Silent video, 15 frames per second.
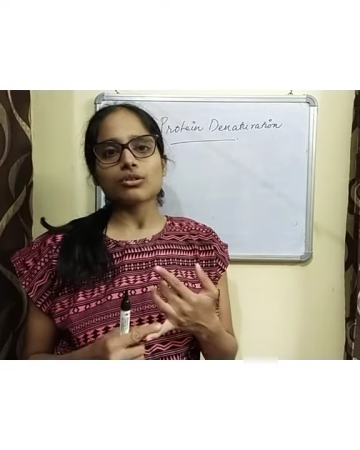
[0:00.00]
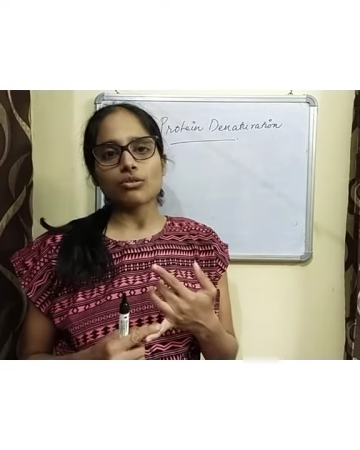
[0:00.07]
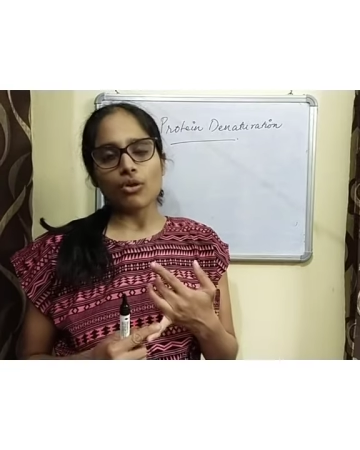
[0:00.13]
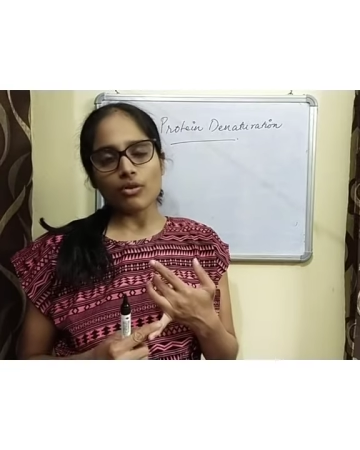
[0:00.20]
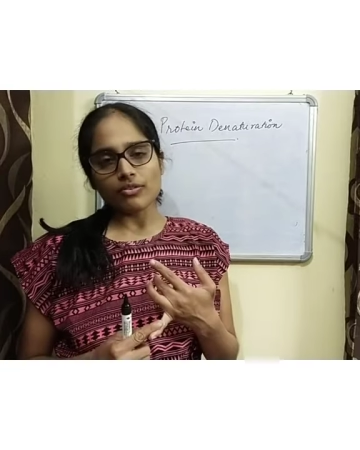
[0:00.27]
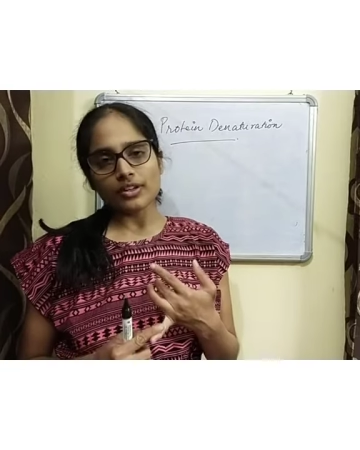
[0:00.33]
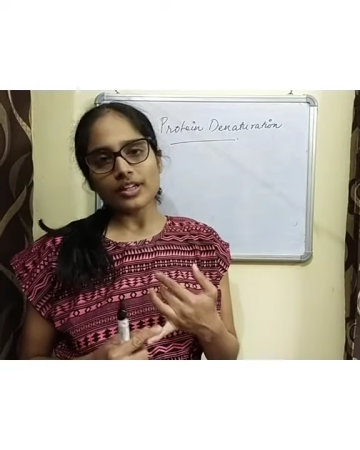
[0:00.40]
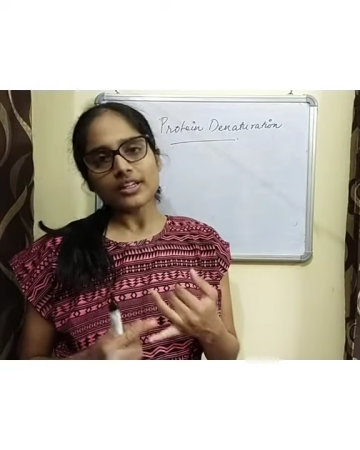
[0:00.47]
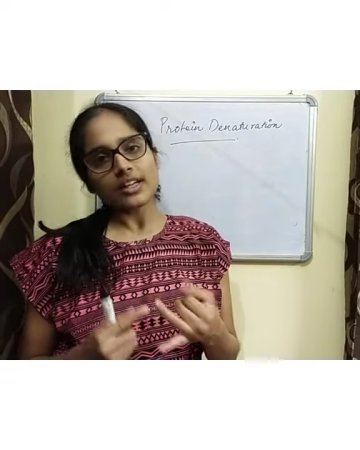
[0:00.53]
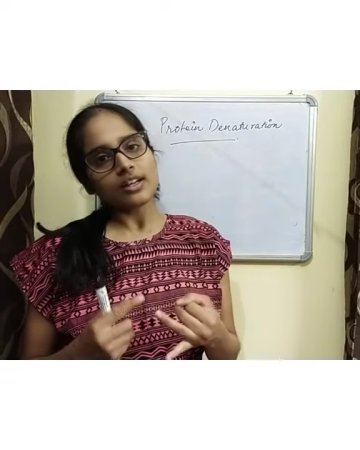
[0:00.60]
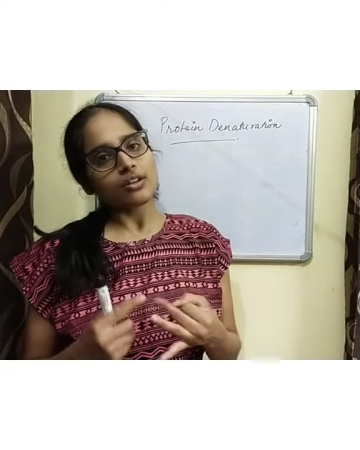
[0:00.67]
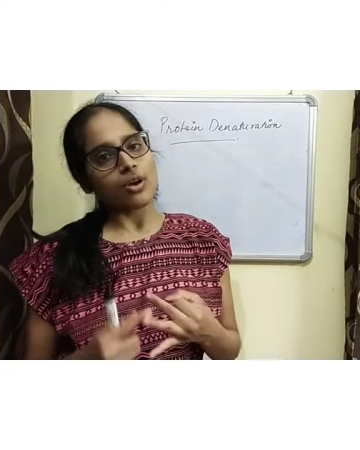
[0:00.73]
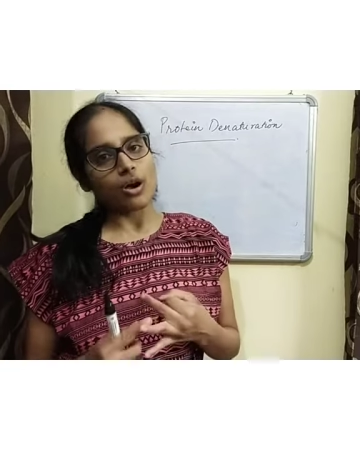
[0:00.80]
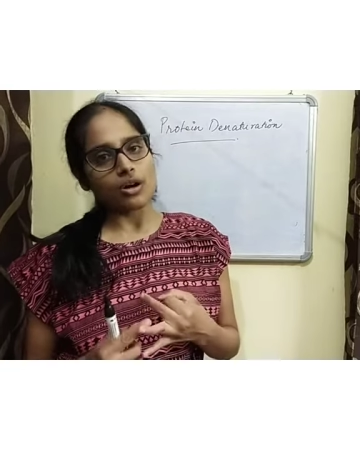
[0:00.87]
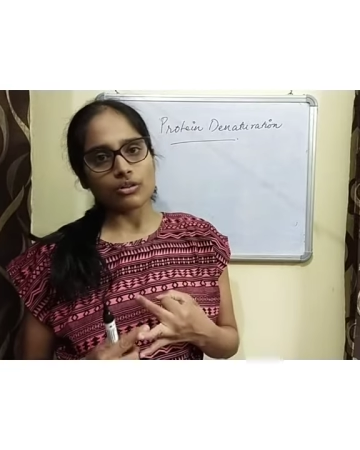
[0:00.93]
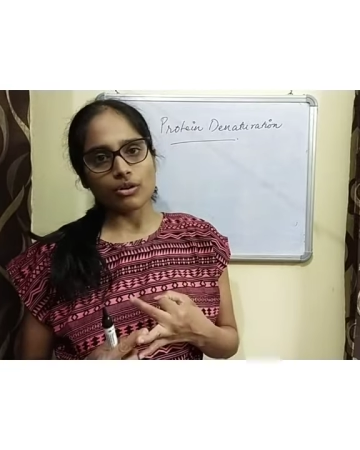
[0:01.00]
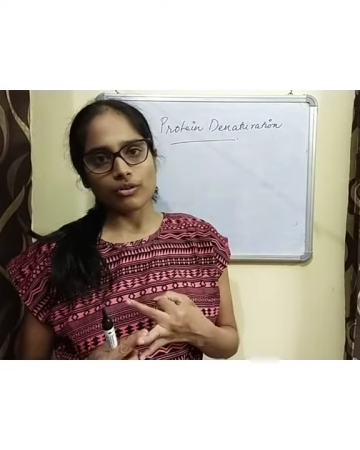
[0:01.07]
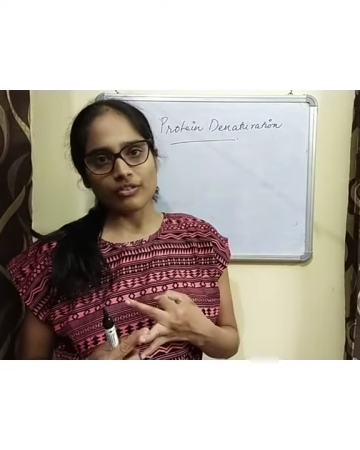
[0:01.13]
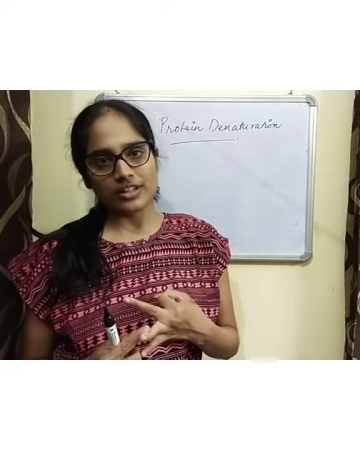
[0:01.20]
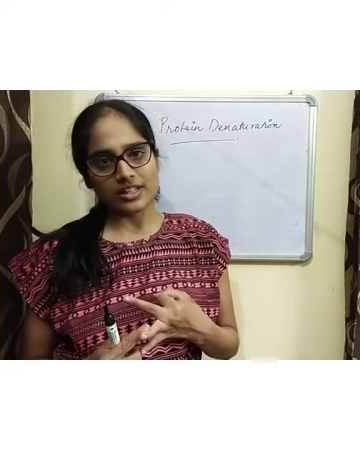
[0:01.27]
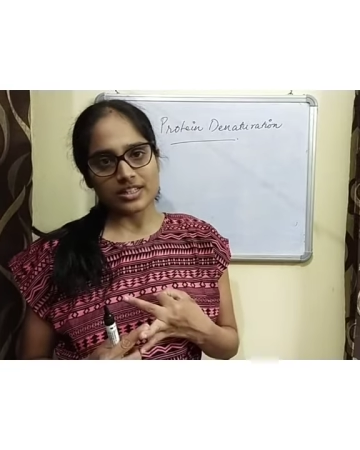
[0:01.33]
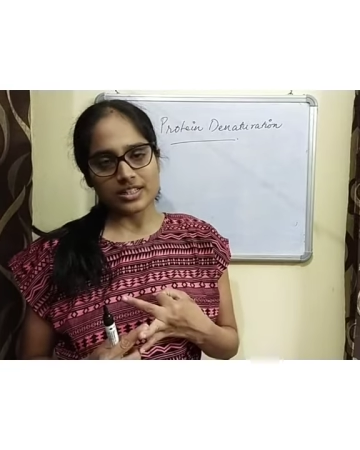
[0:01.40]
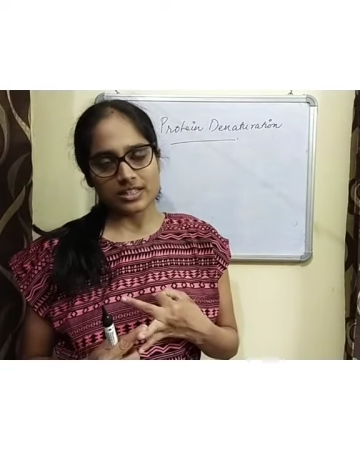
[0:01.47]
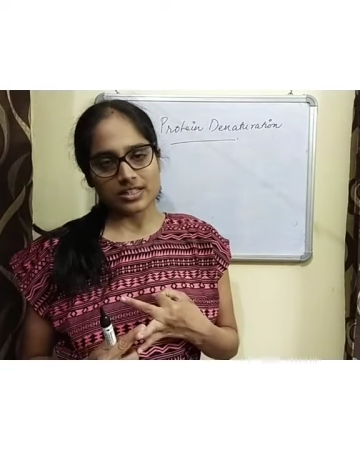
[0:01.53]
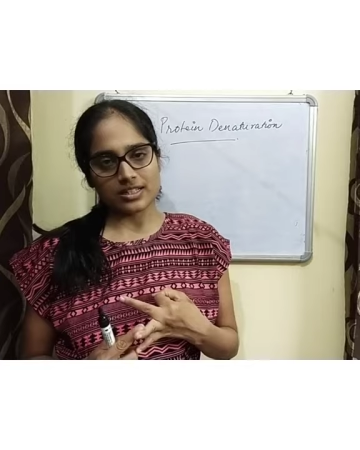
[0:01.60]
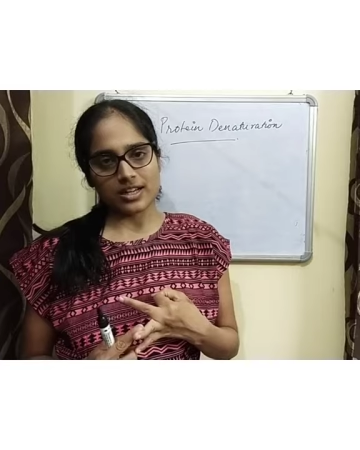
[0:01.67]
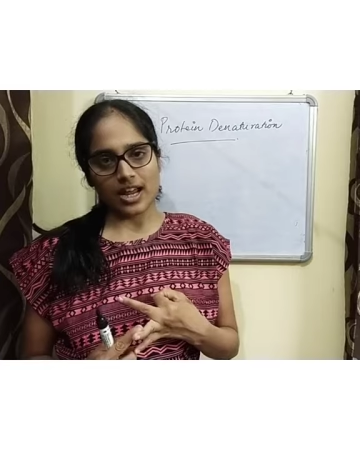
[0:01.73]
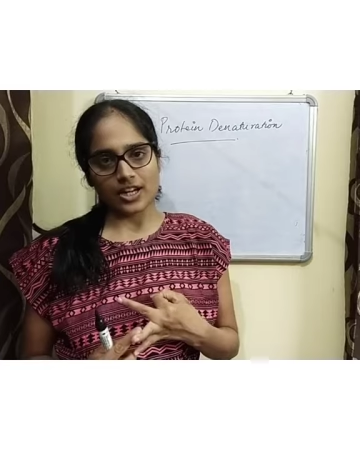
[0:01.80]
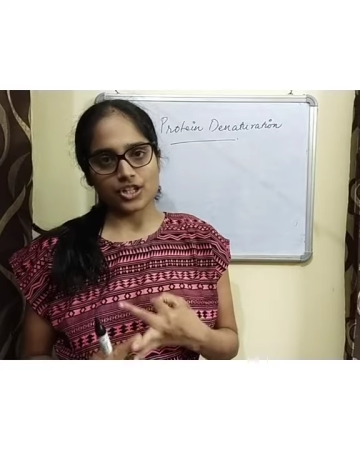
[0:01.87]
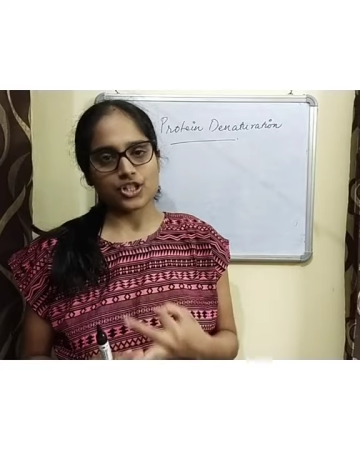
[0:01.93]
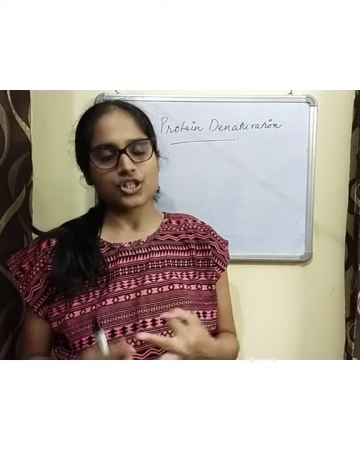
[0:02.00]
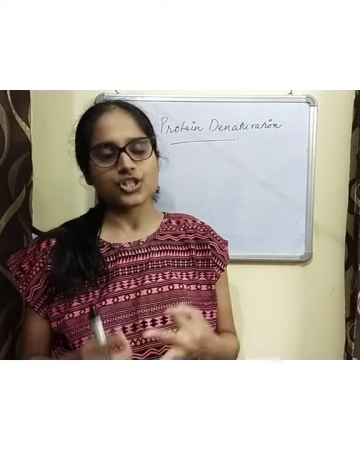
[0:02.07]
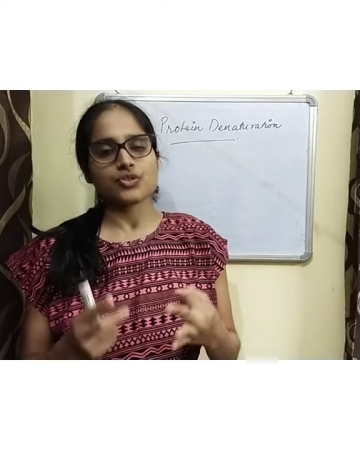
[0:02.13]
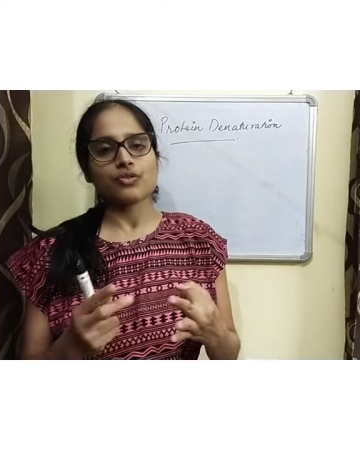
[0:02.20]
covalent and non-covalent interactions.